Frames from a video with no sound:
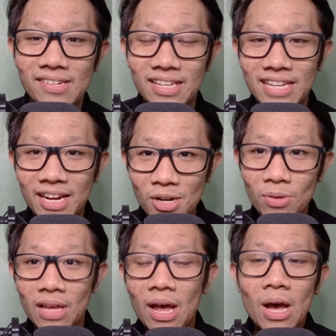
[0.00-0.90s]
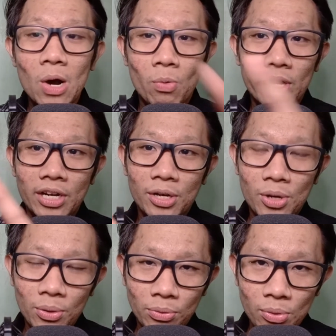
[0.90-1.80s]
And take note, we're gonna
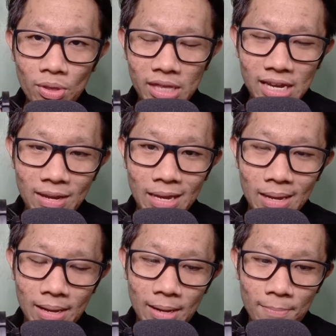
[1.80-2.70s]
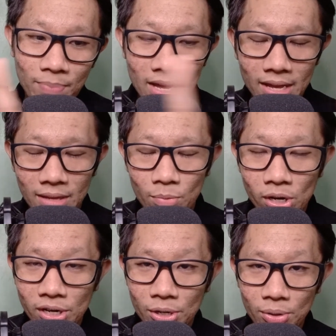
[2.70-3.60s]
go through the
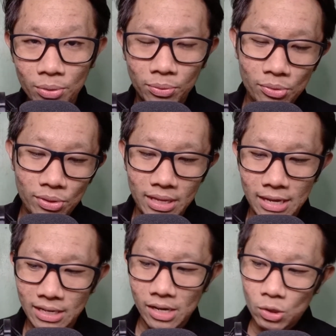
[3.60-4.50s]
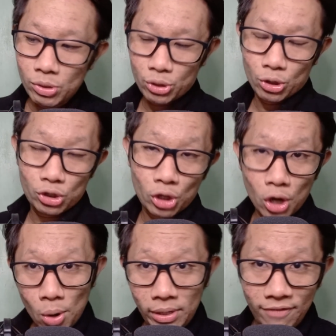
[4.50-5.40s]
tongue twister
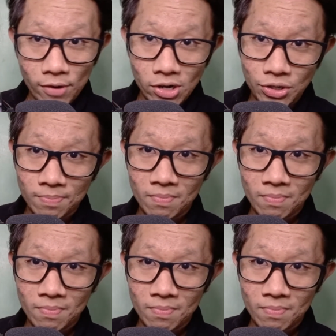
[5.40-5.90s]
slowly first,